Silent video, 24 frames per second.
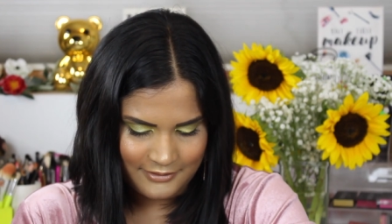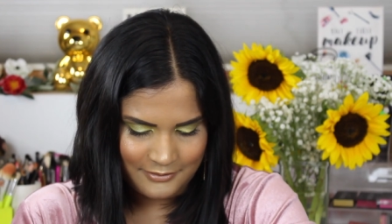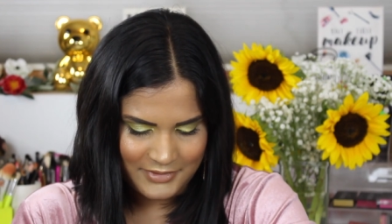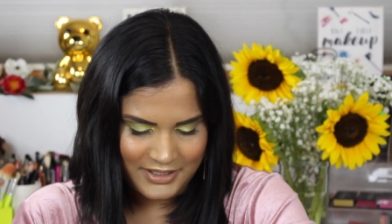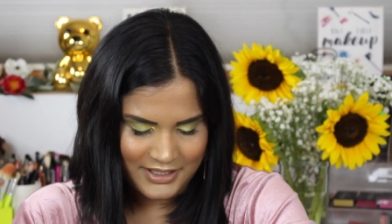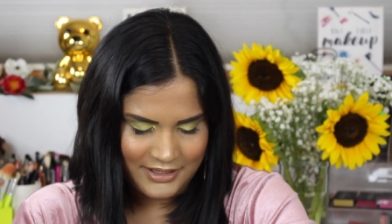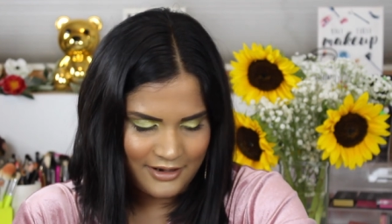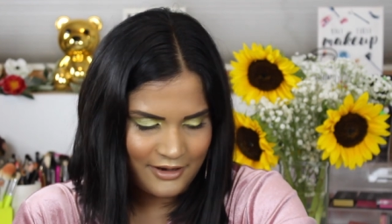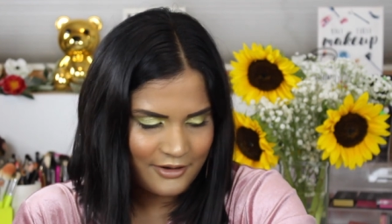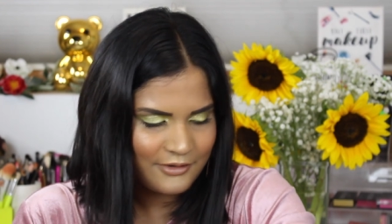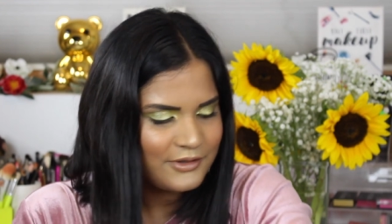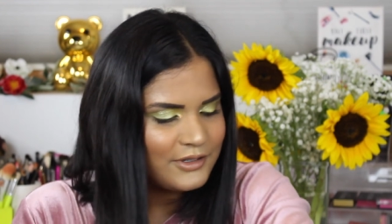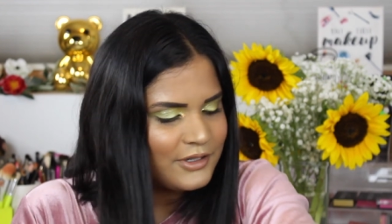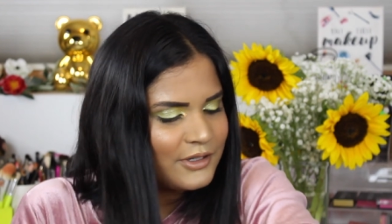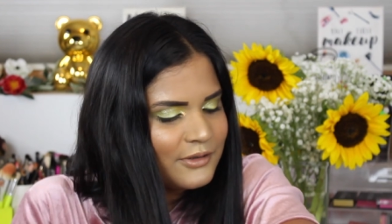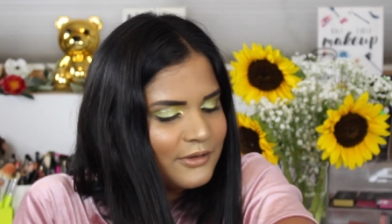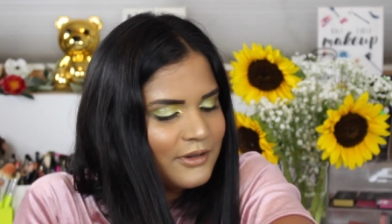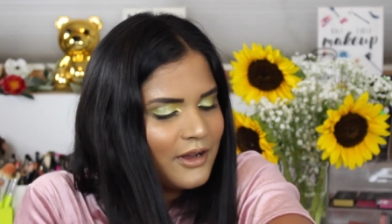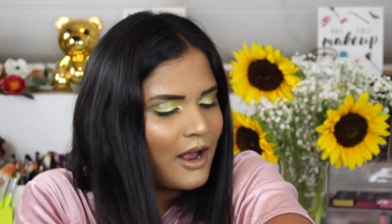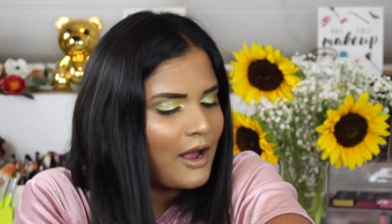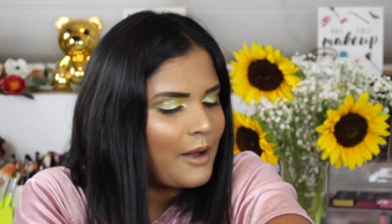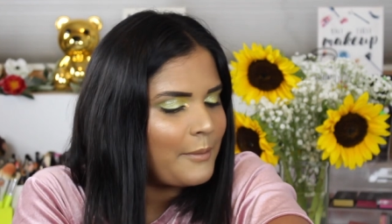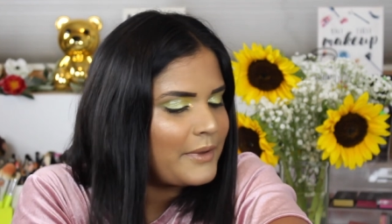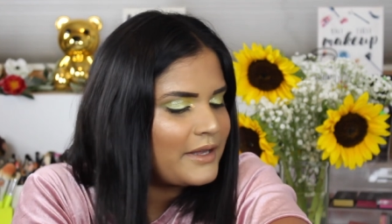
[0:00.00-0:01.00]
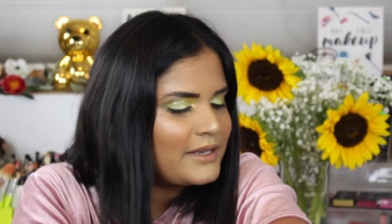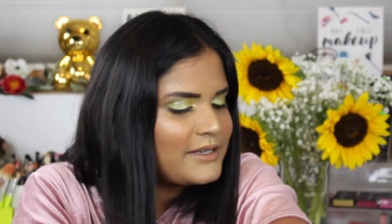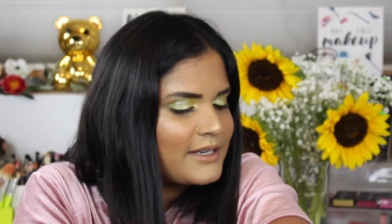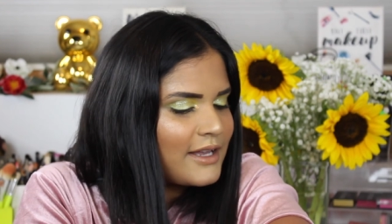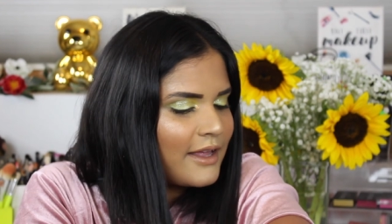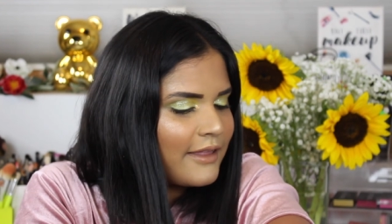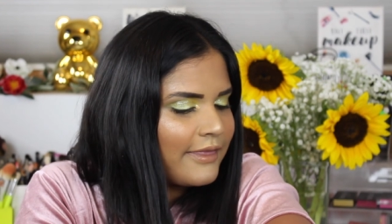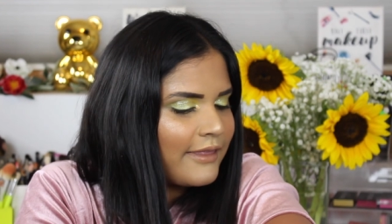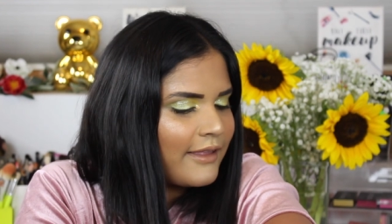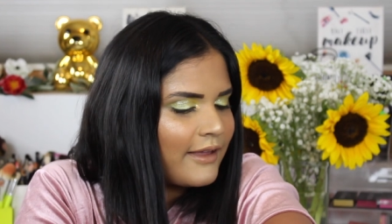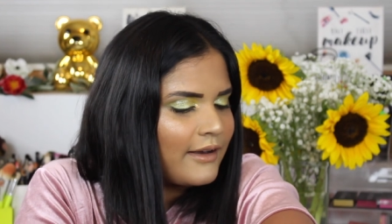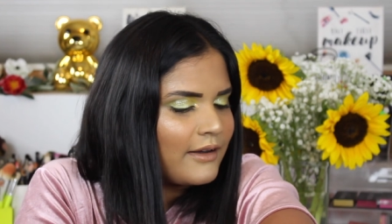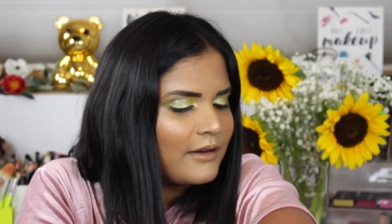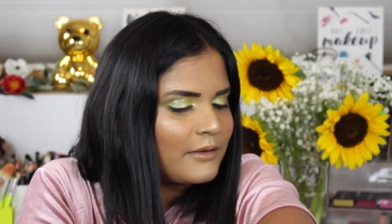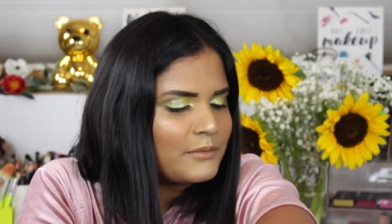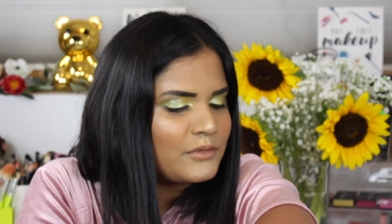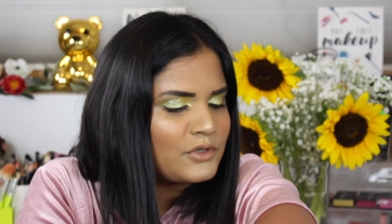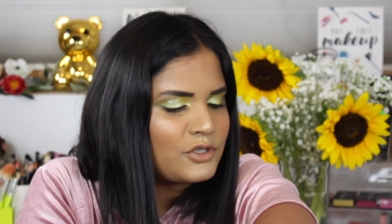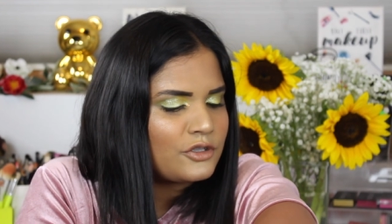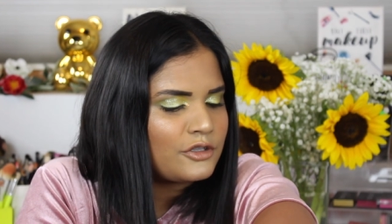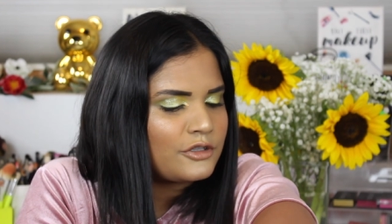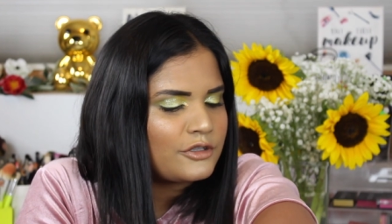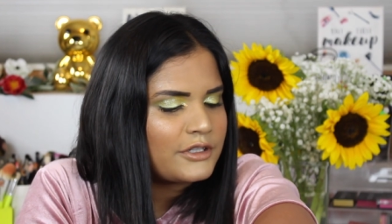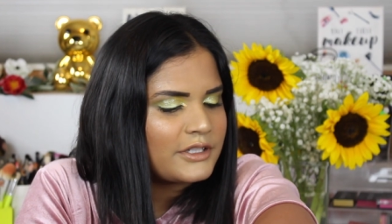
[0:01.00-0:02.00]
I mean, how do you comment on that? I'm
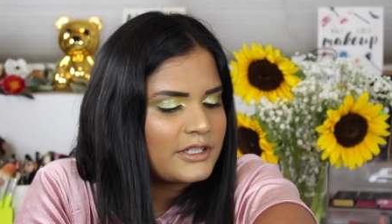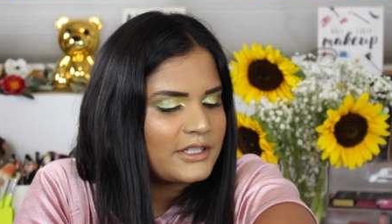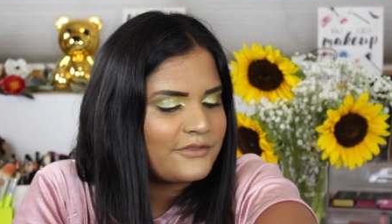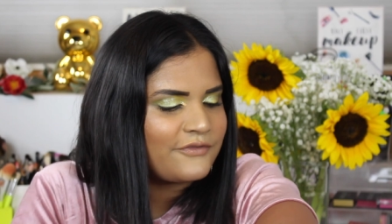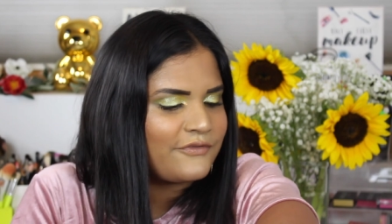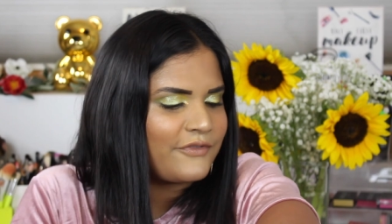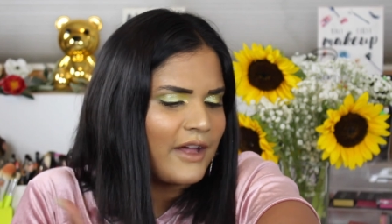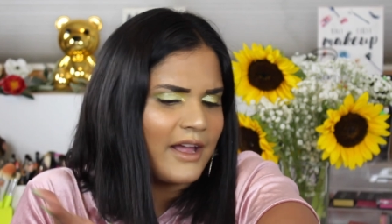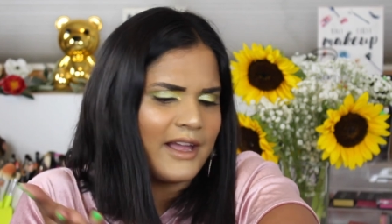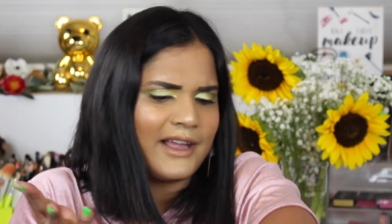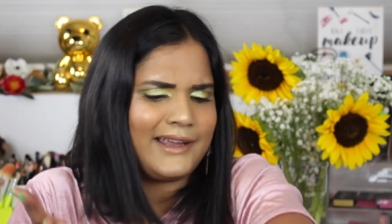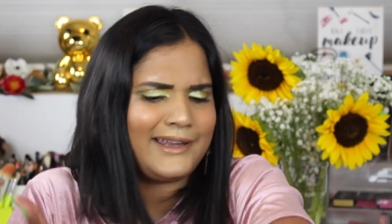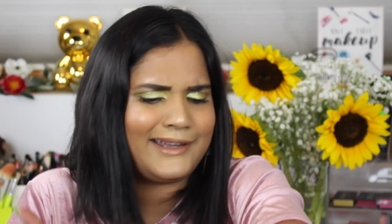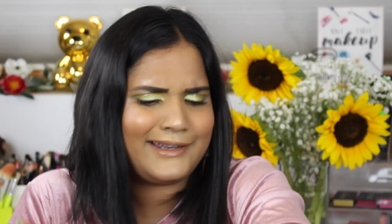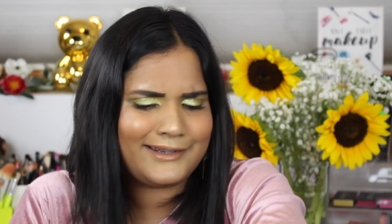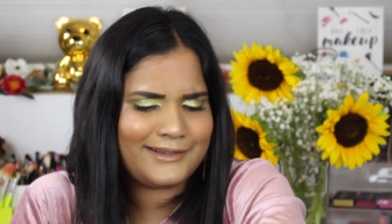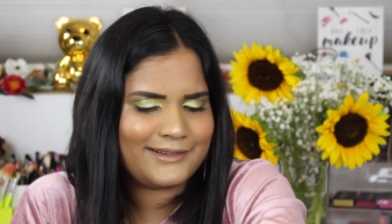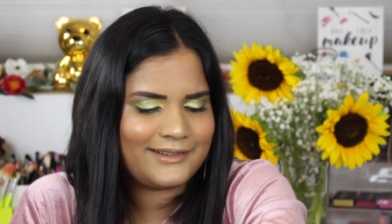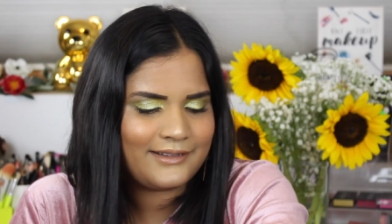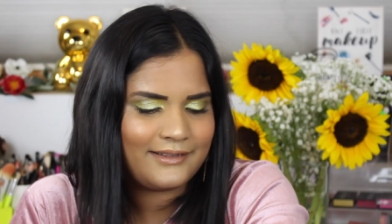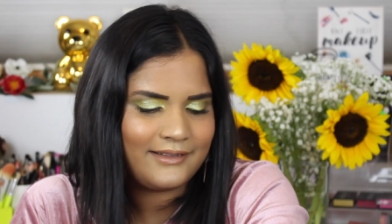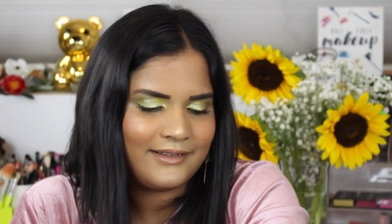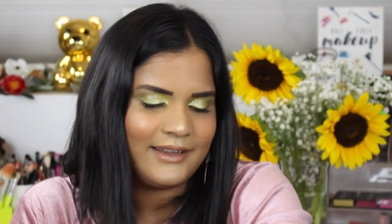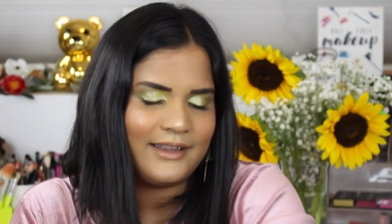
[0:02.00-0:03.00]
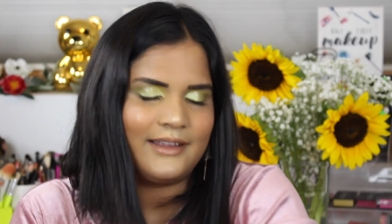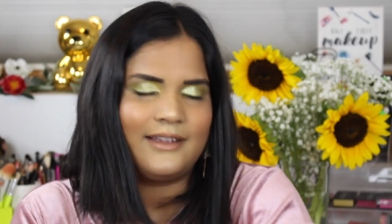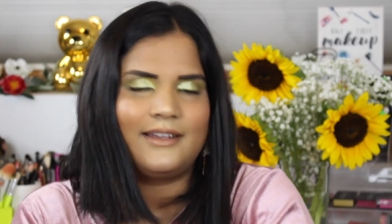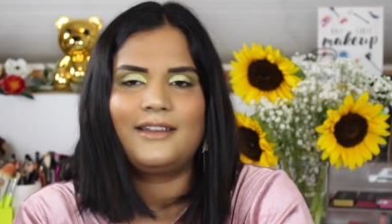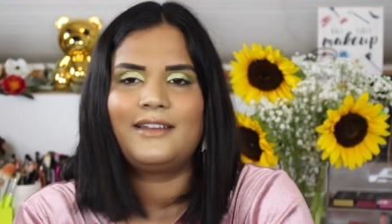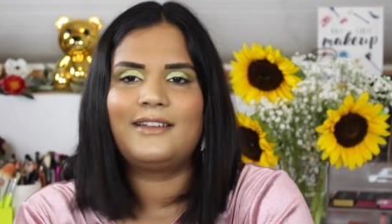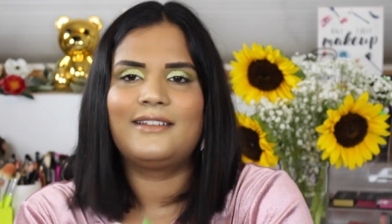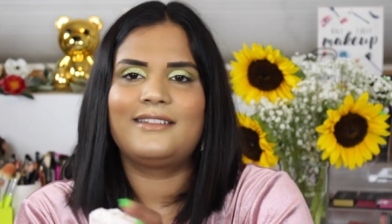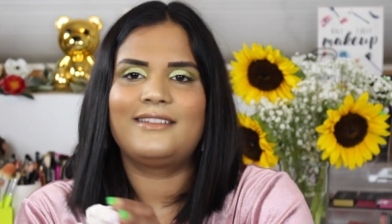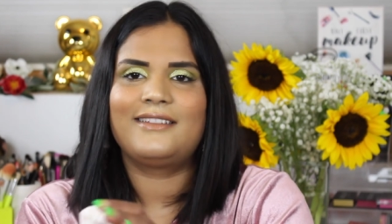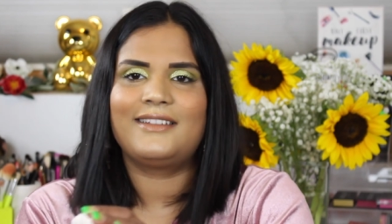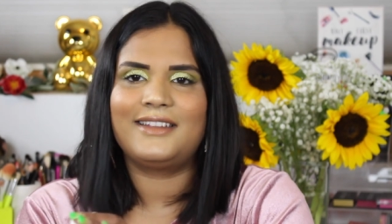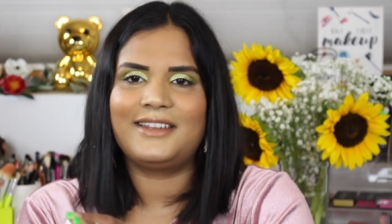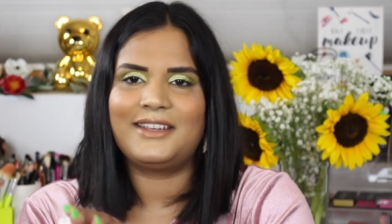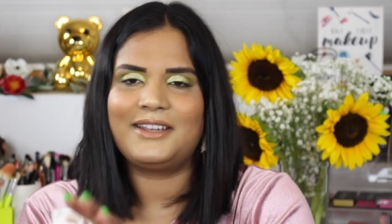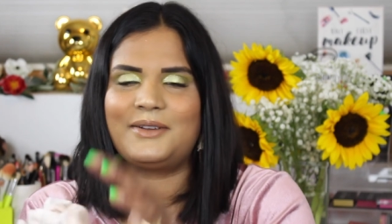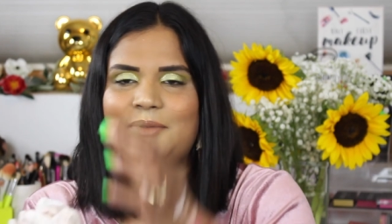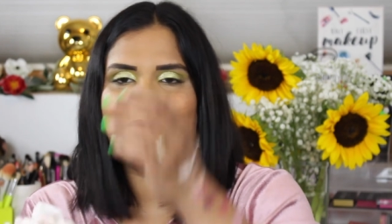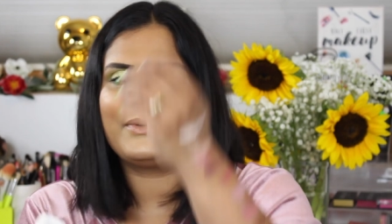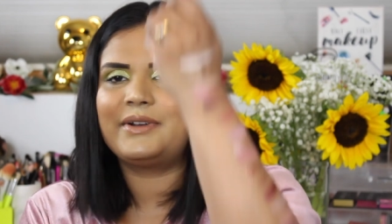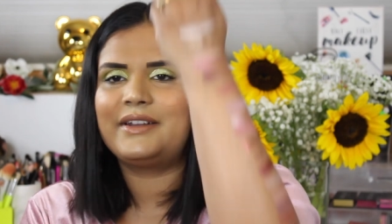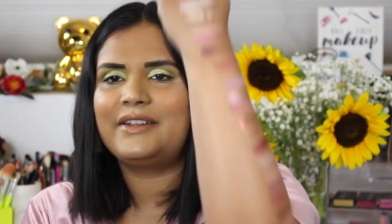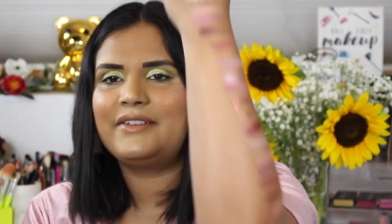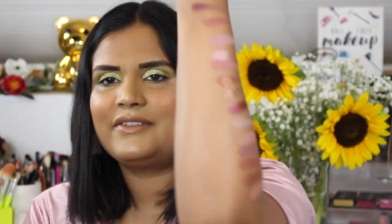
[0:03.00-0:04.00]
sure it's fine like
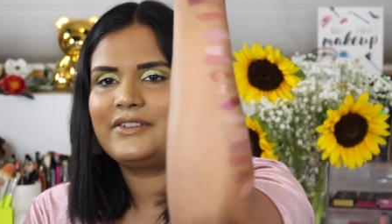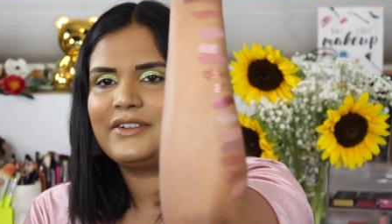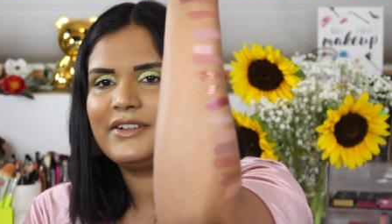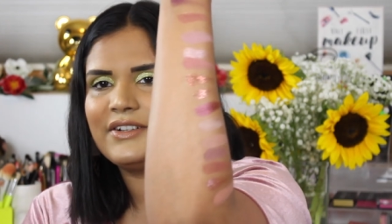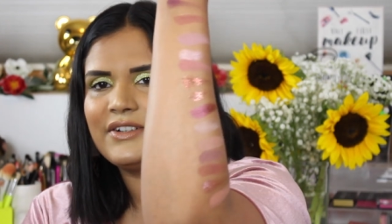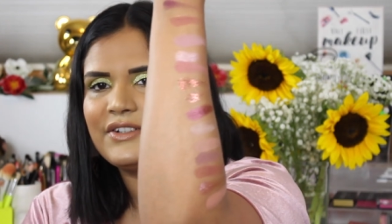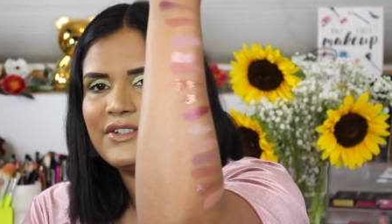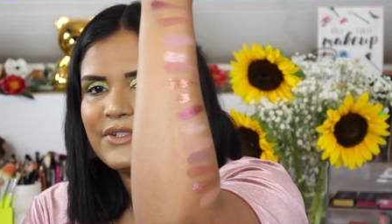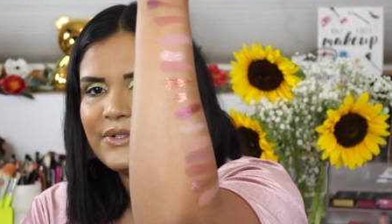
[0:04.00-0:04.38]
whatever.